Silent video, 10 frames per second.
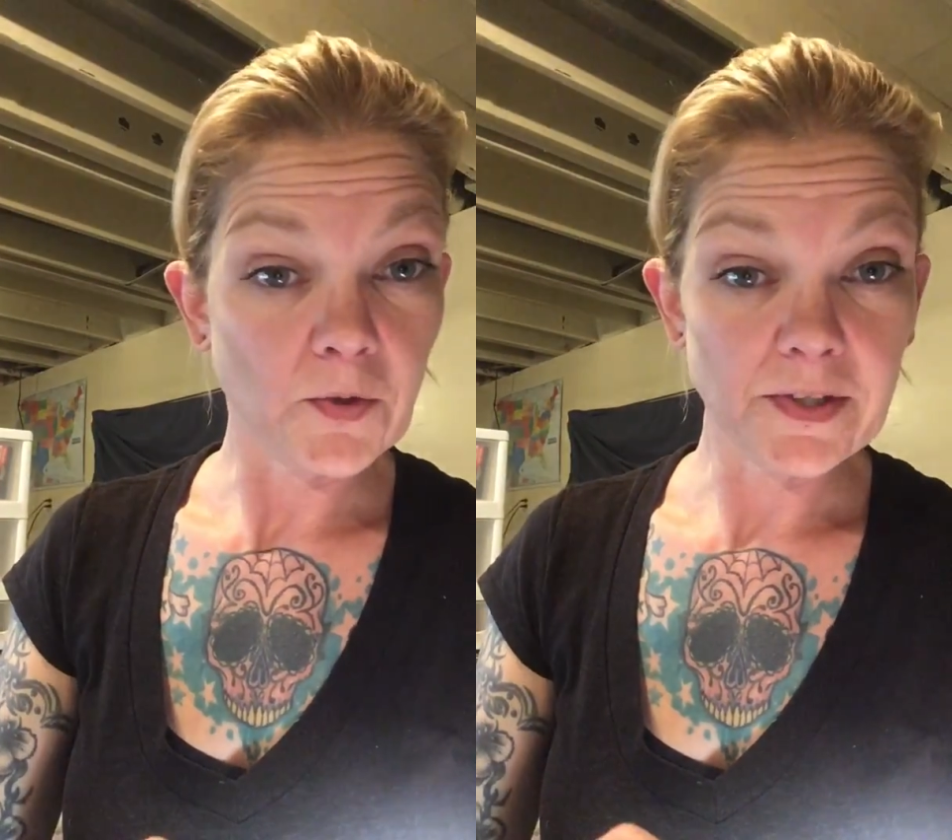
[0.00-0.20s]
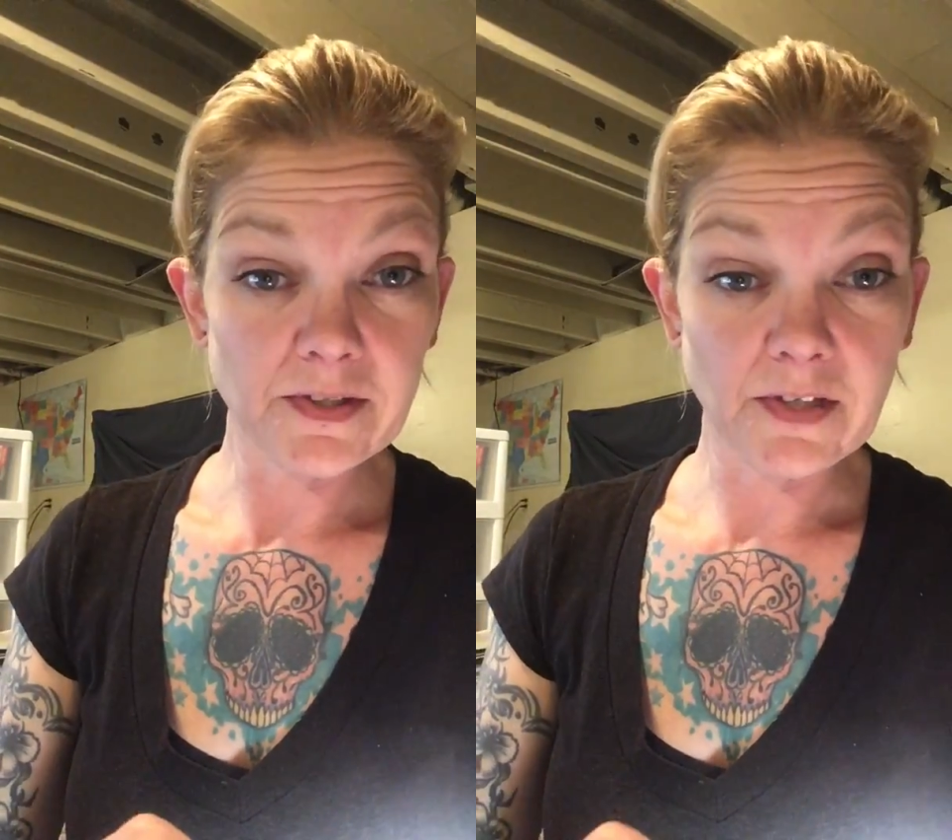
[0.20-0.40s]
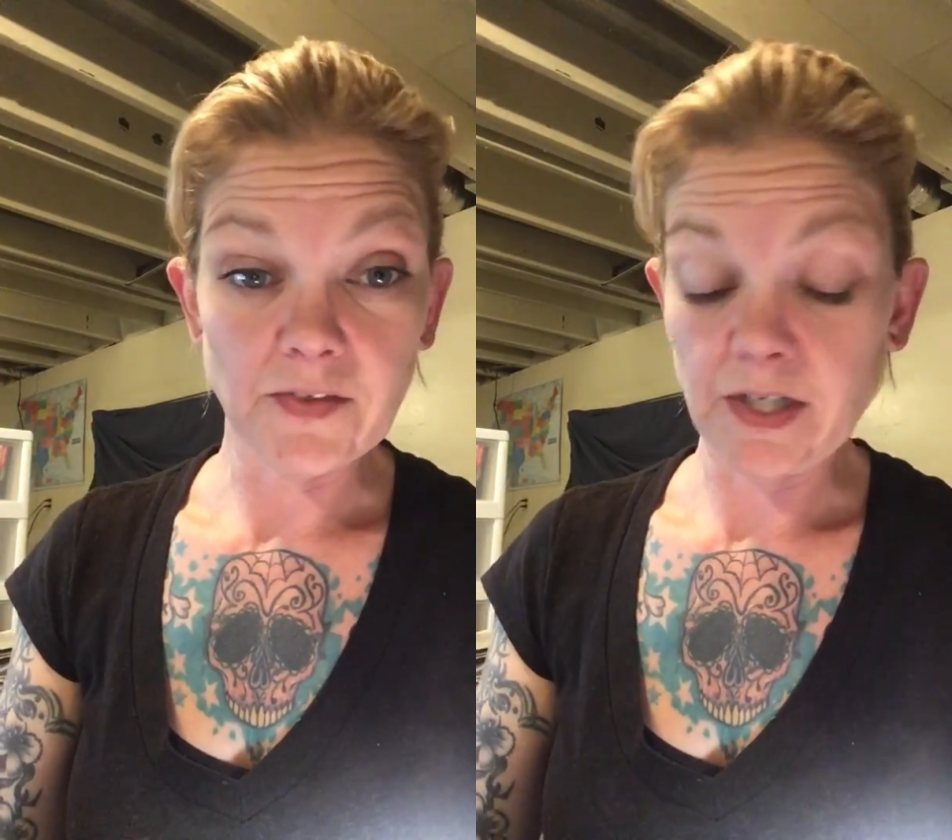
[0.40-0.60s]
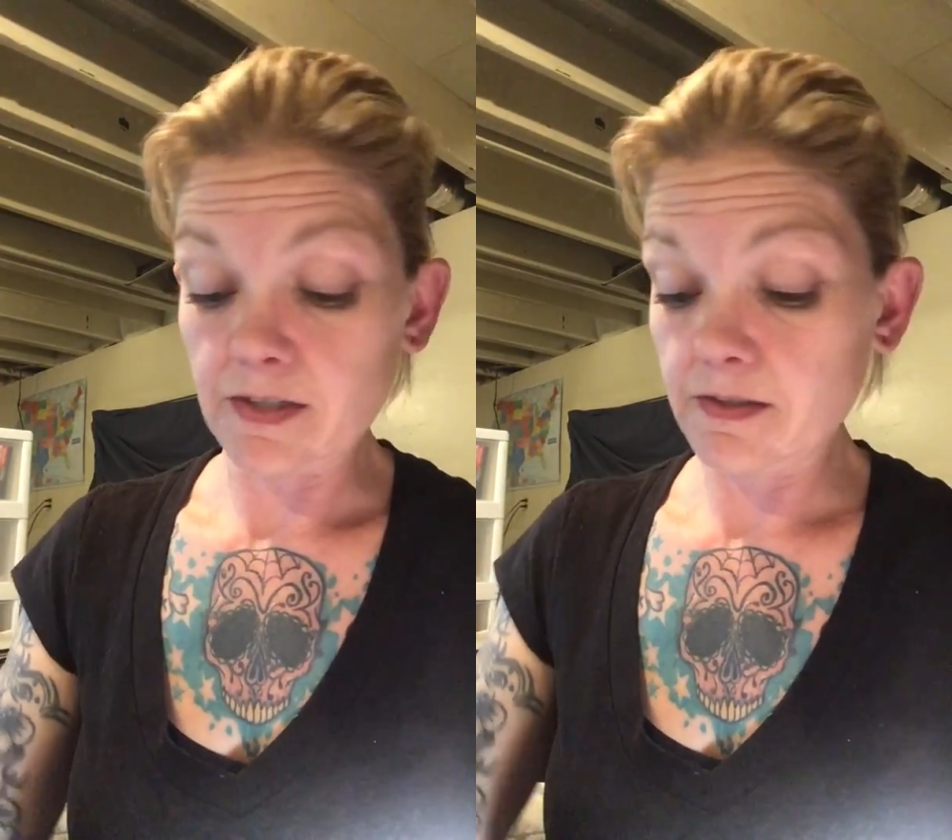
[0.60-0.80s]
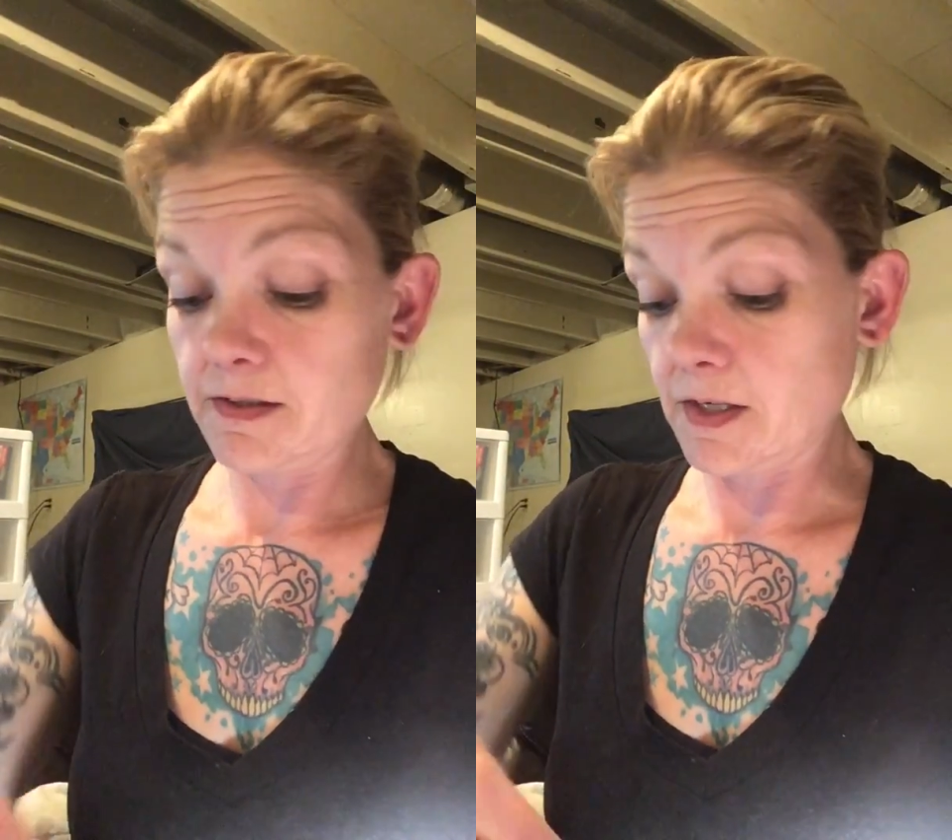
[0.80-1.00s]

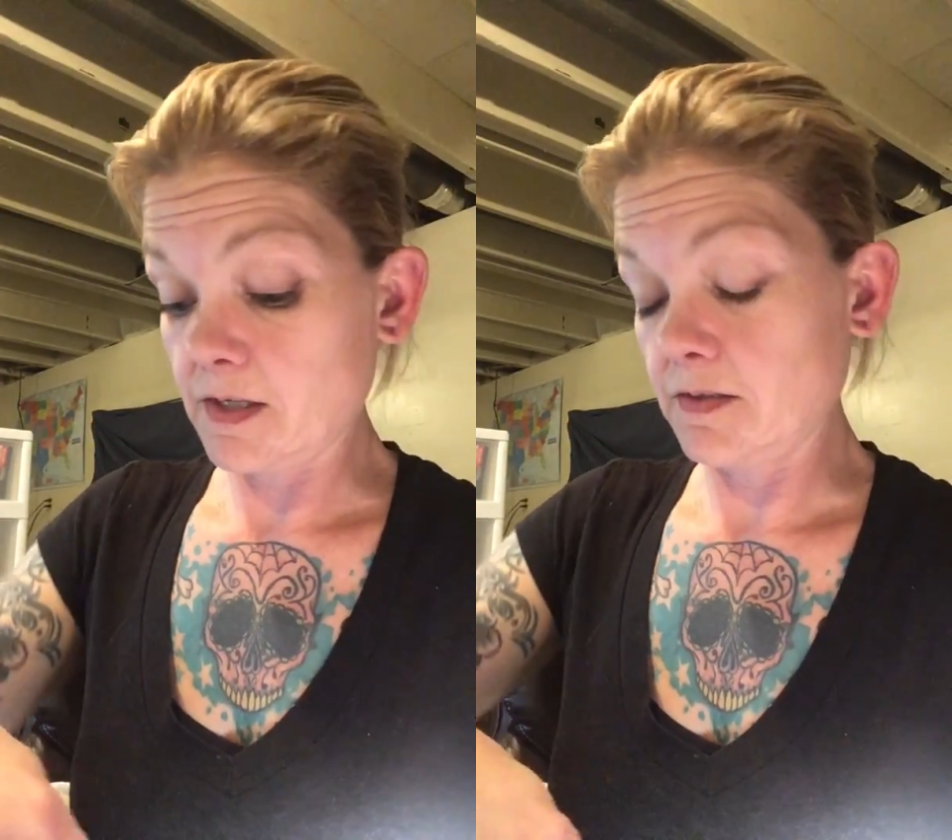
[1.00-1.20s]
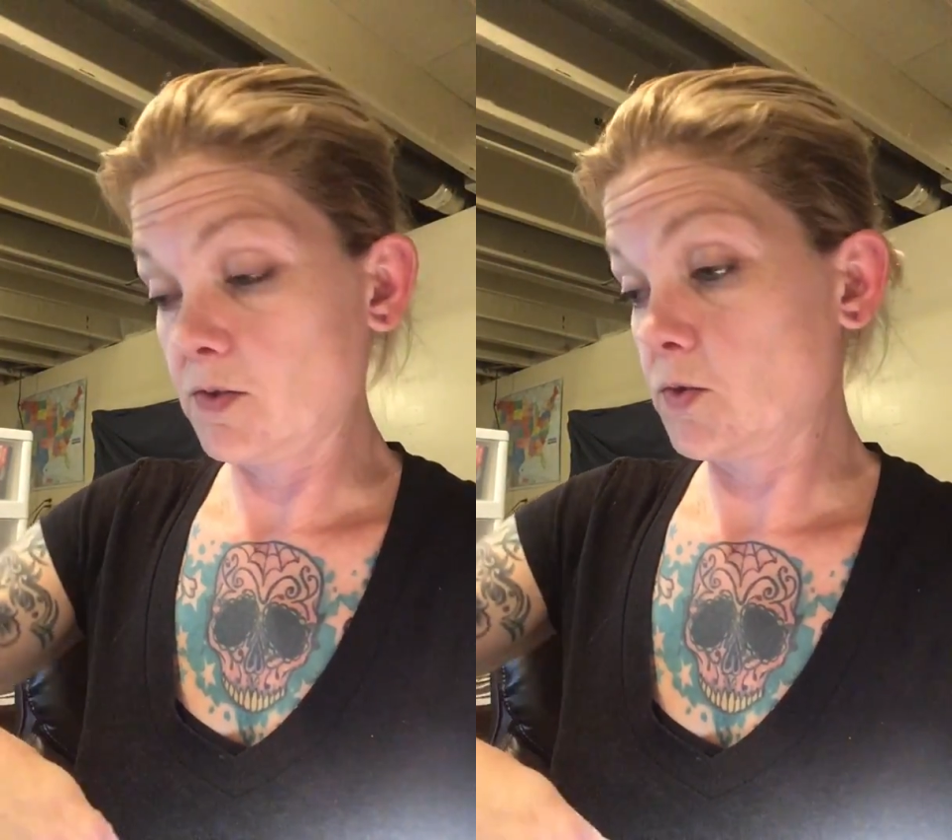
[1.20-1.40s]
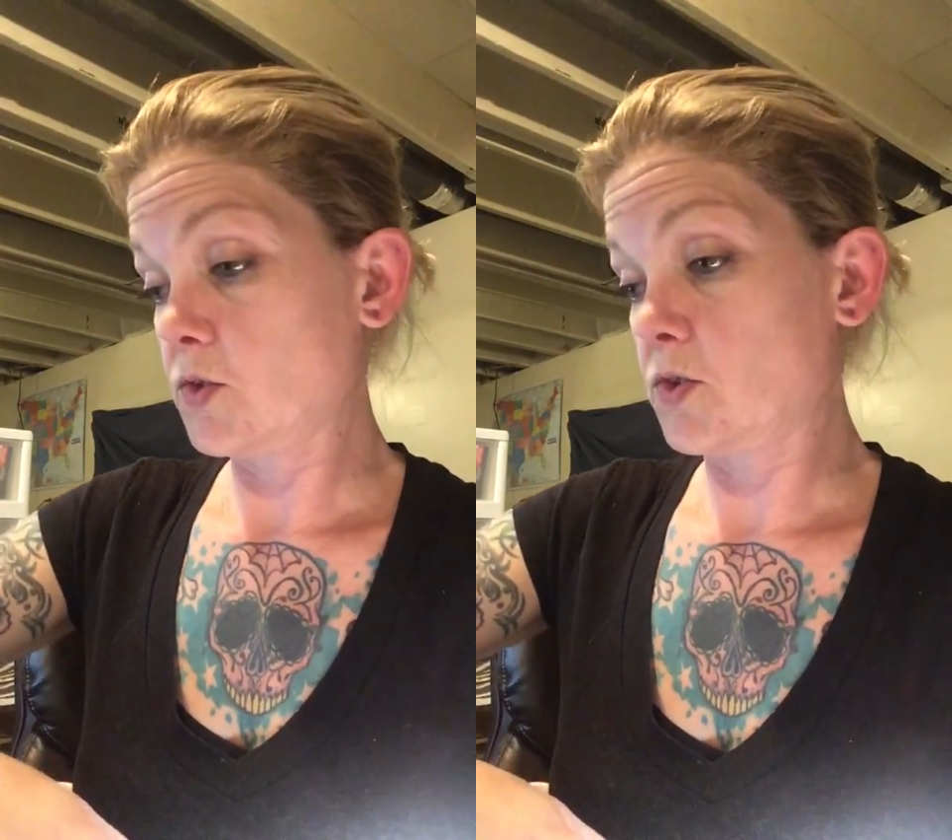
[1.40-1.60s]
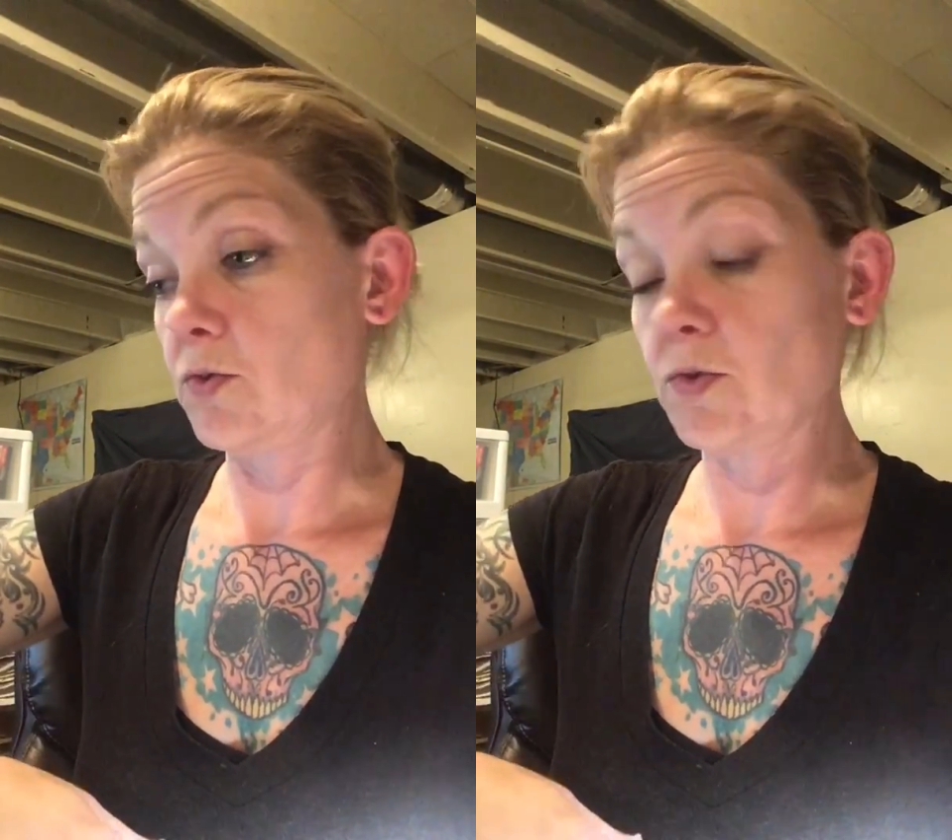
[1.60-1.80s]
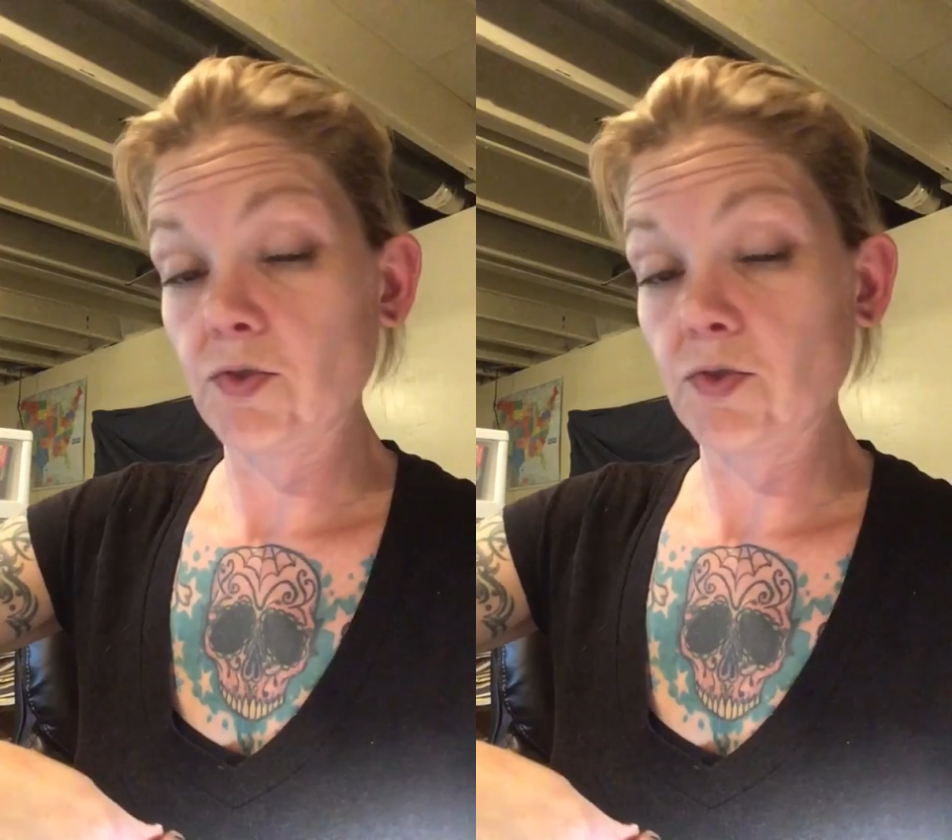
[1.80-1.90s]
47S out of those two,